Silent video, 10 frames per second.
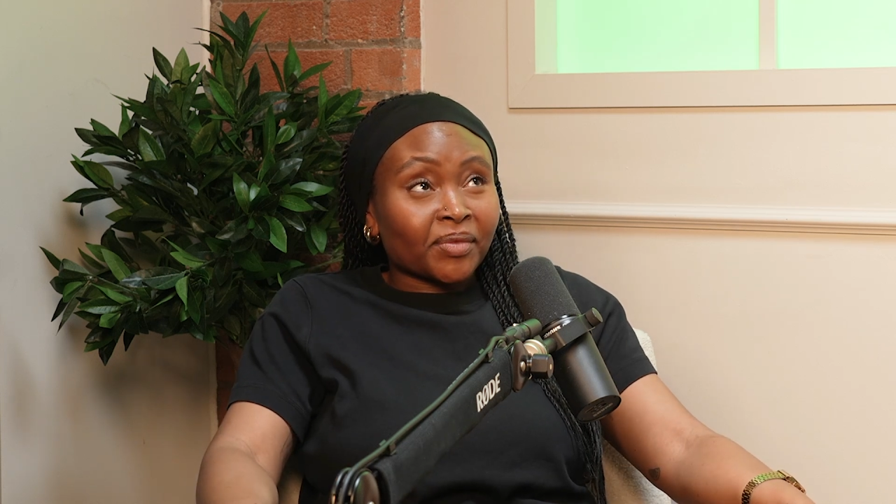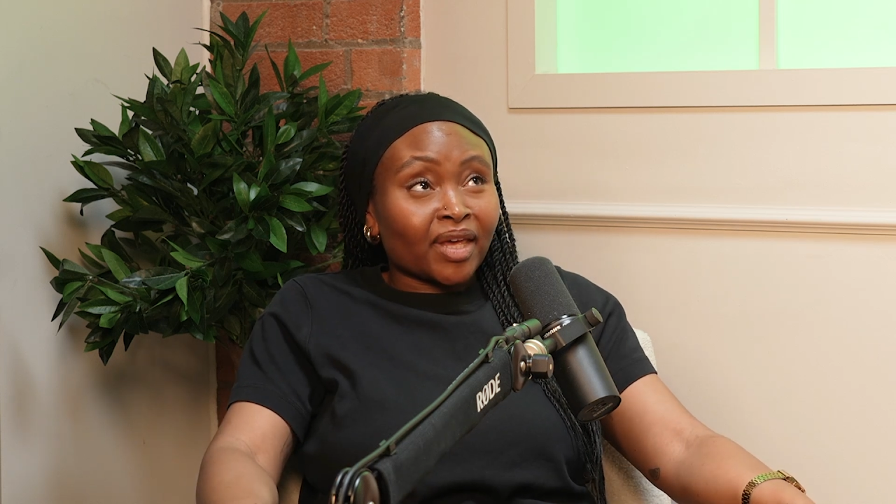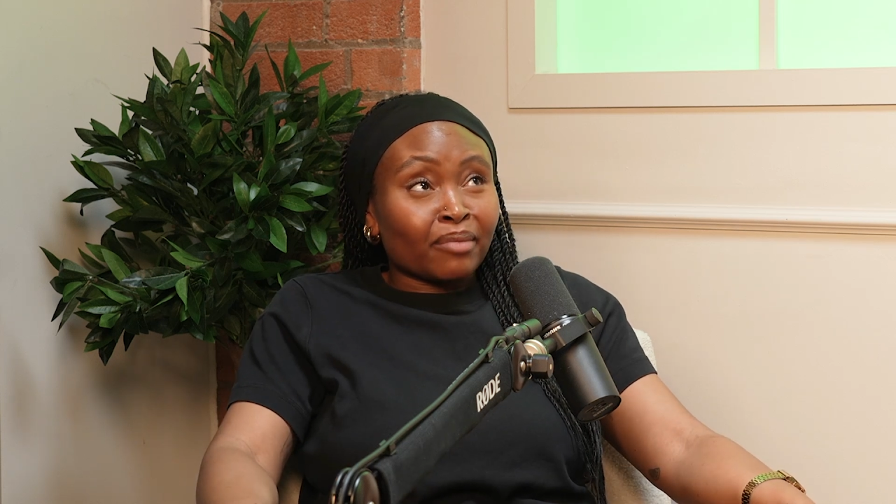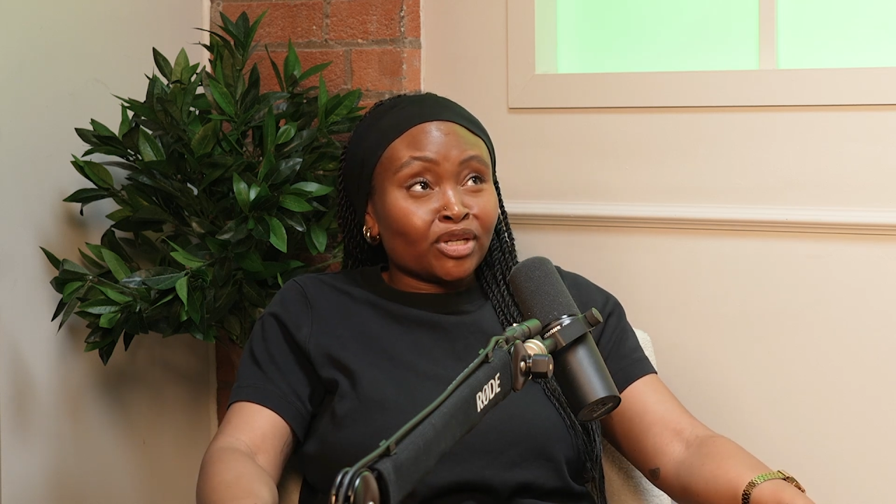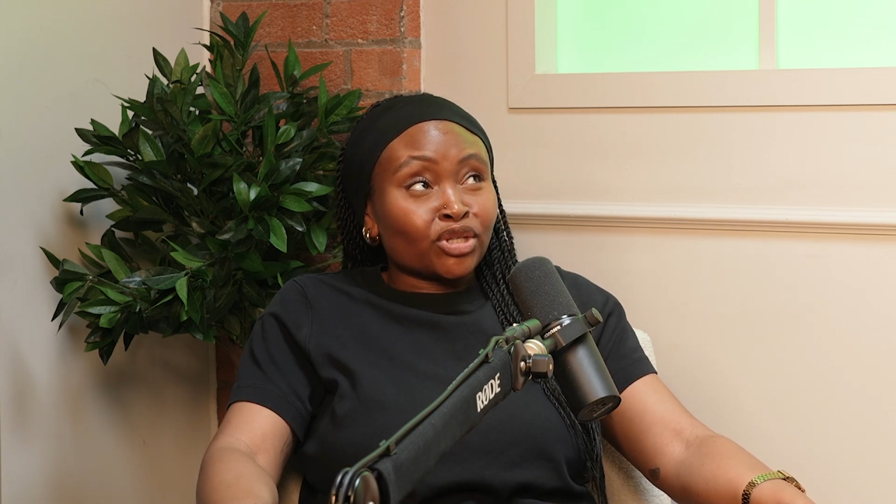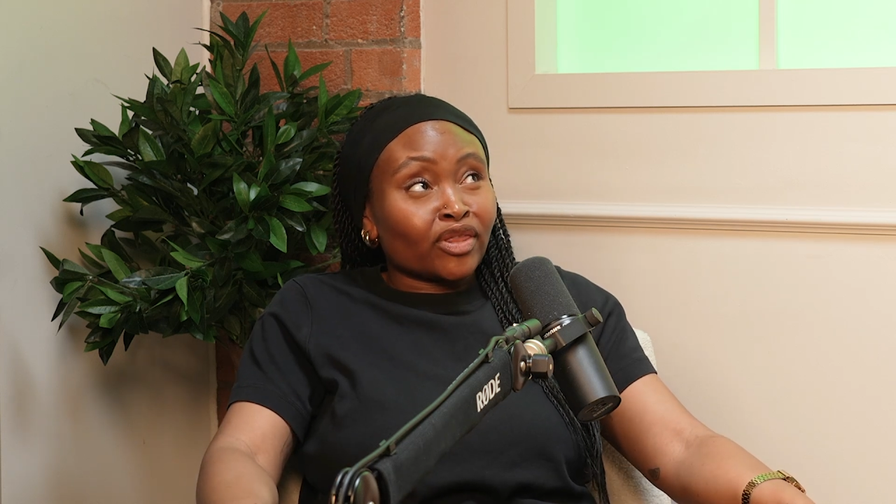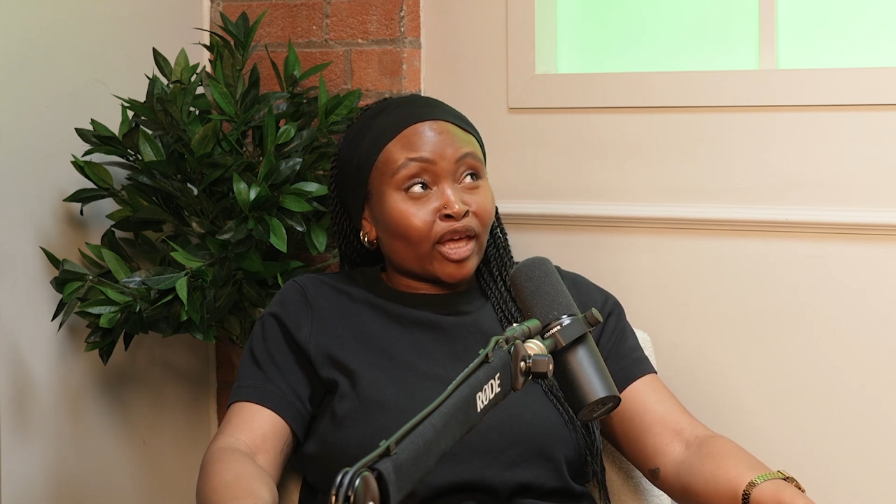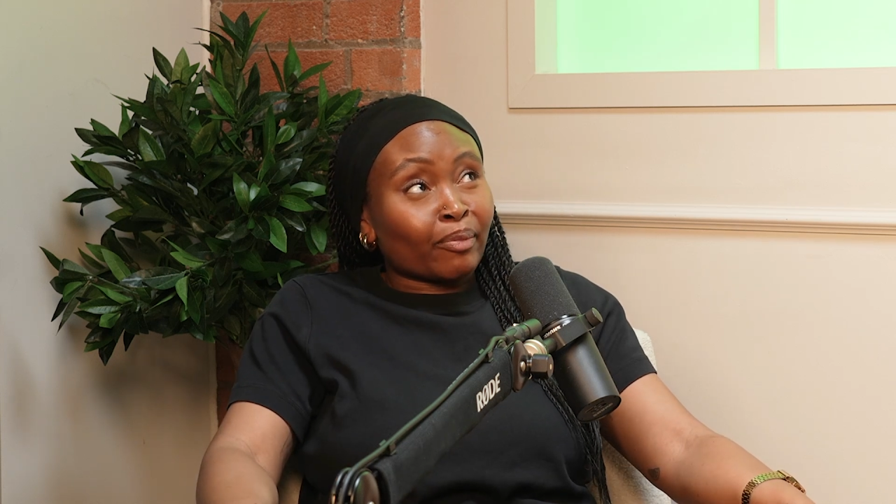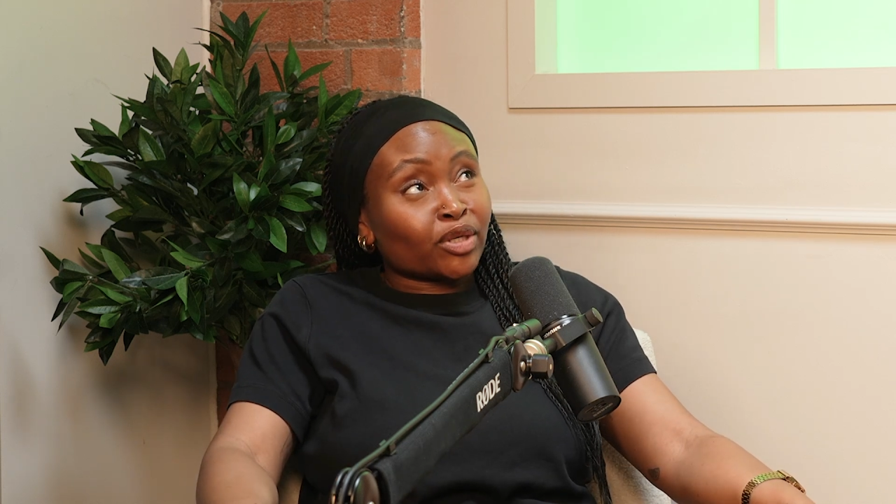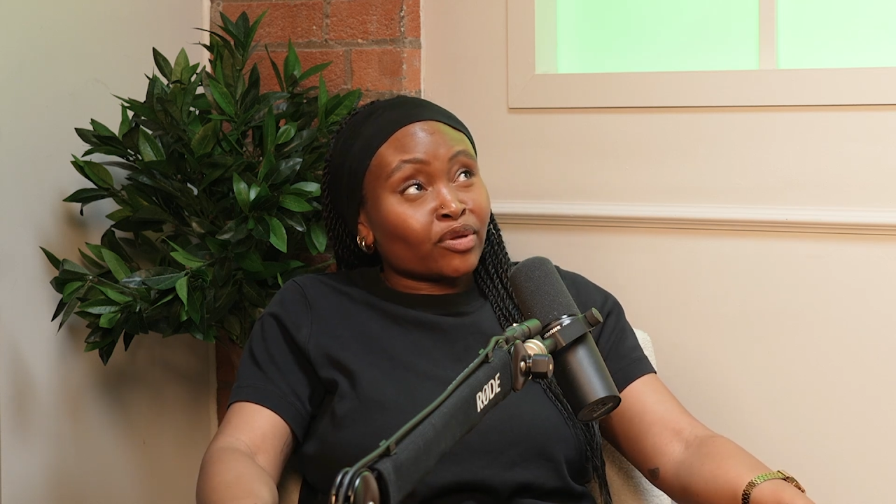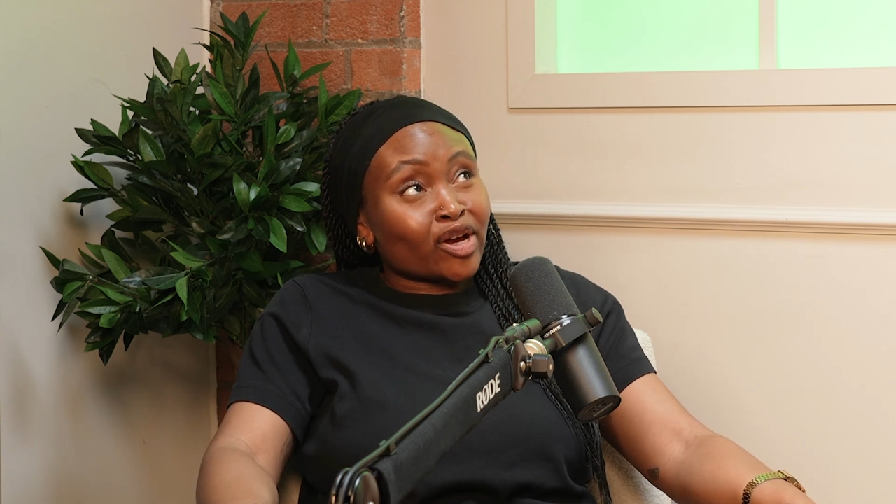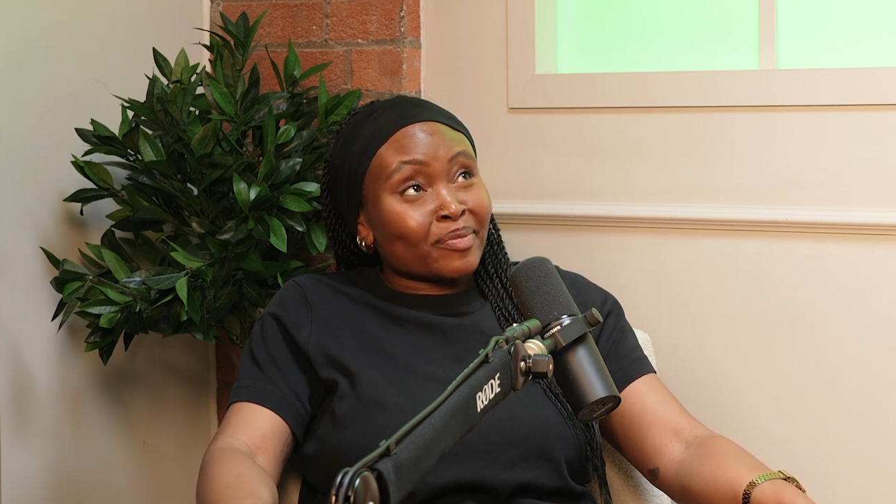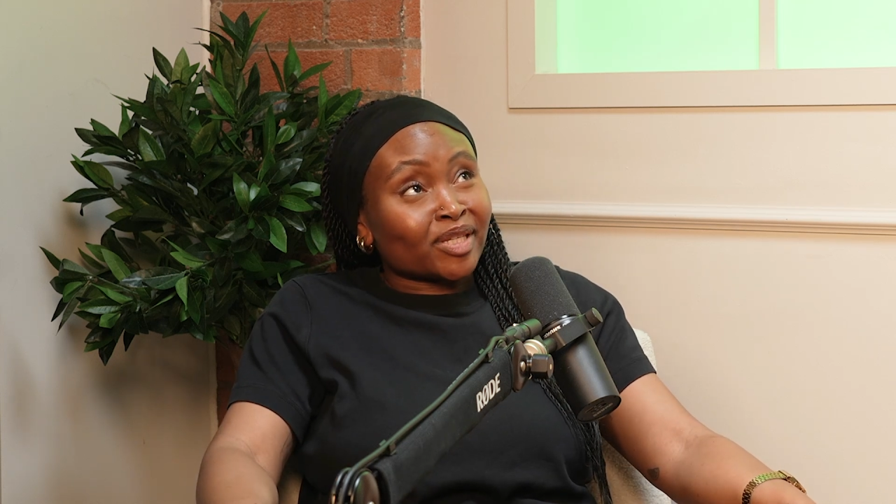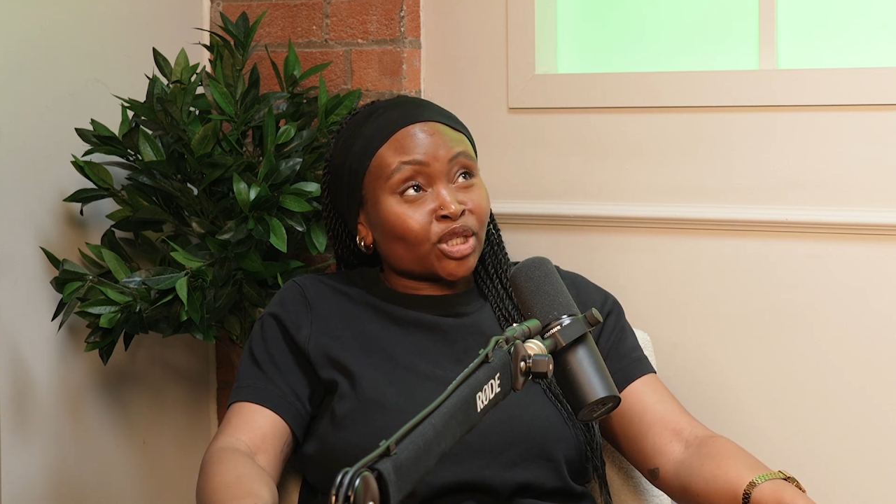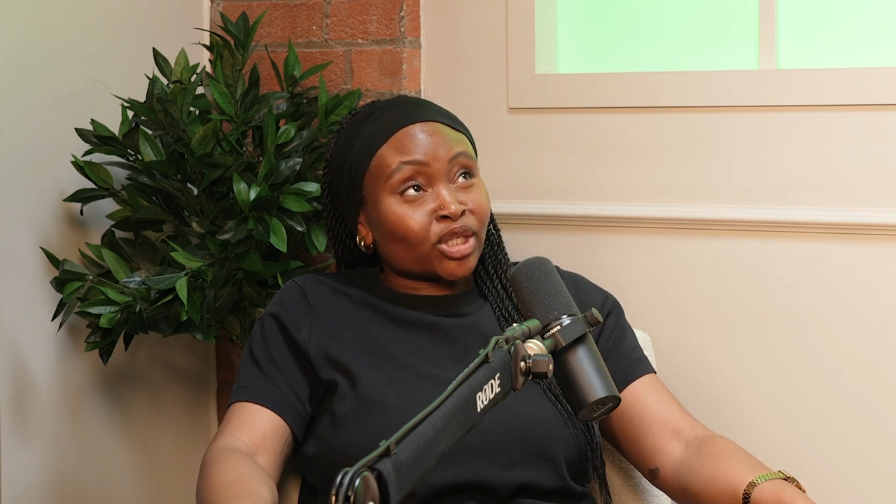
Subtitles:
Let me try and think back to a therapy session